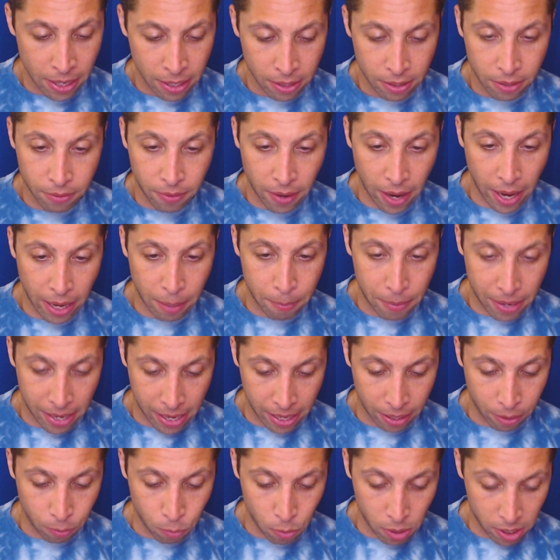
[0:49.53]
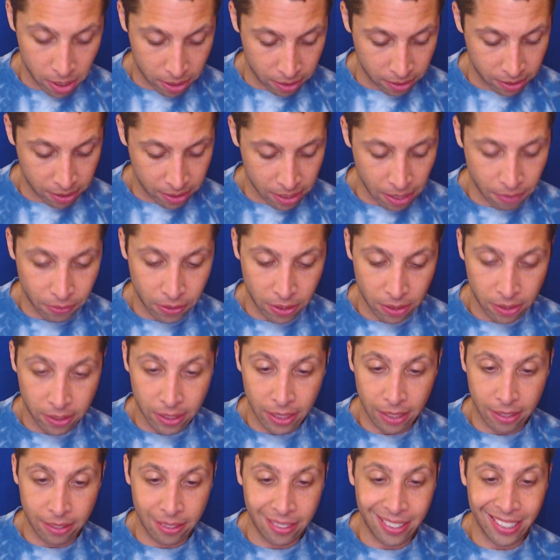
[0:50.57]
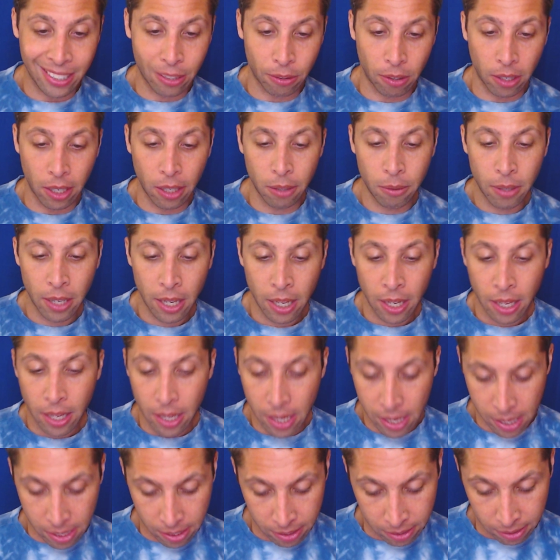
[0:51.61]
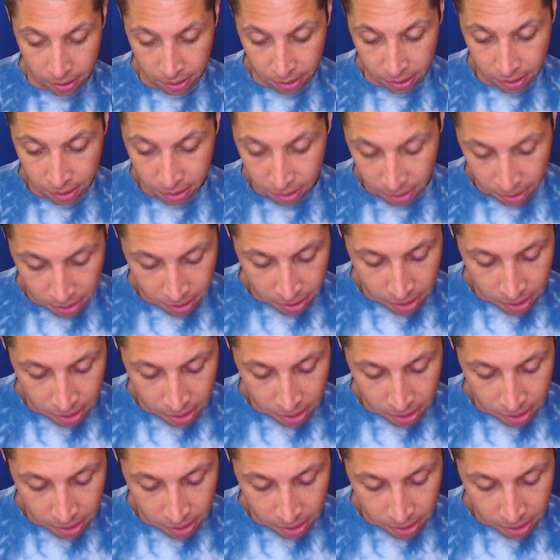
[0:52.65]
Divided by one thousand seven hundred sixty is,